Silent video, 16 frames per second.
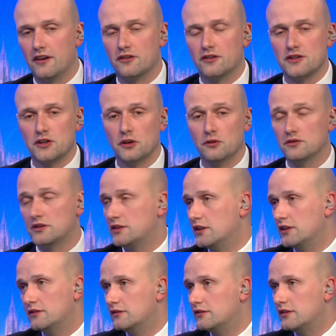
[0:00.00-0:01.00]
results
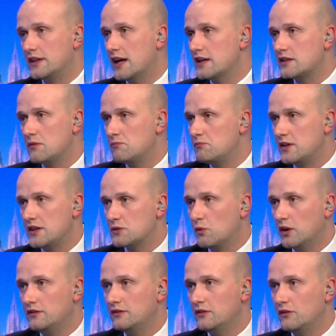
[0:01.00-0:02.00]
that the SNP has
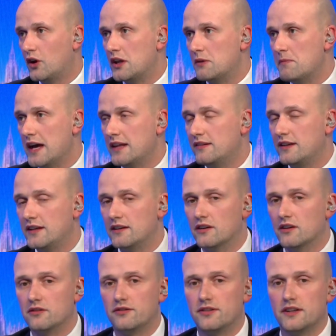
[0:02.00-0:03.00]
won on a mandate
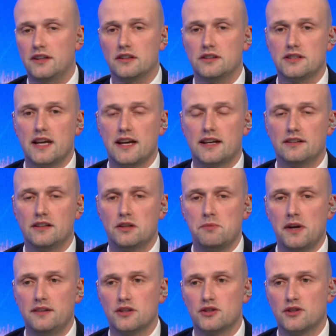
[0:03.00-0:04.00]
of a second
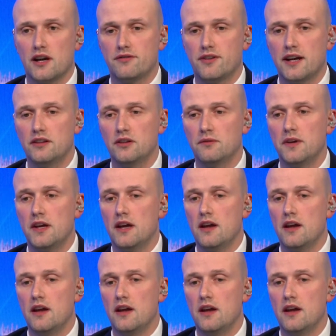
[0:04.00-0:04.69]
independence referendum.